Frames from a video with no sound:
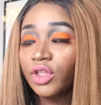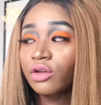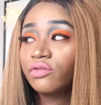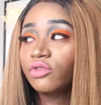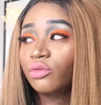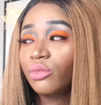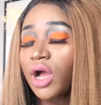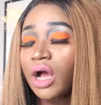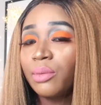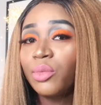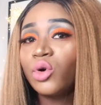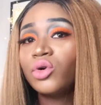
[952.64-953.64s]
from
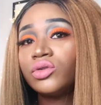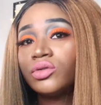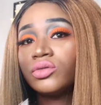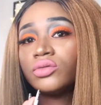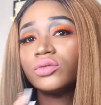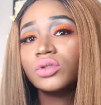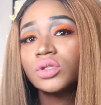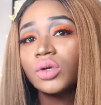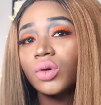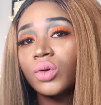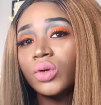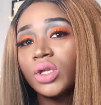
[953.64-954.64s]
Apple.
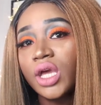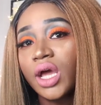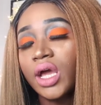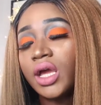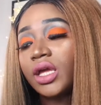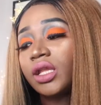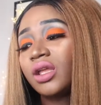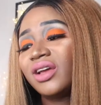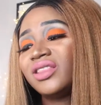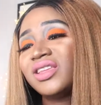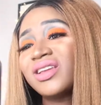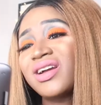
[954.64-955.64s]
So yeah, and I
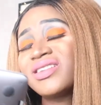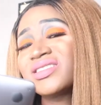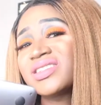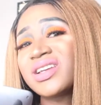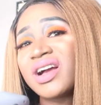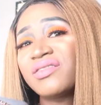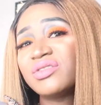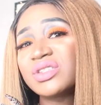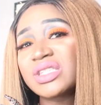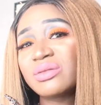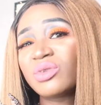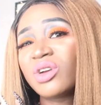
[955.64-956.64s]
think I still have the
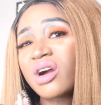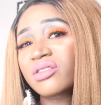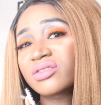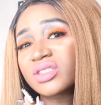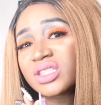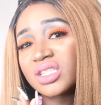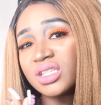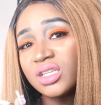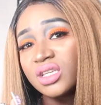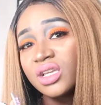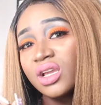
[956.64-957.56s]
same guarantee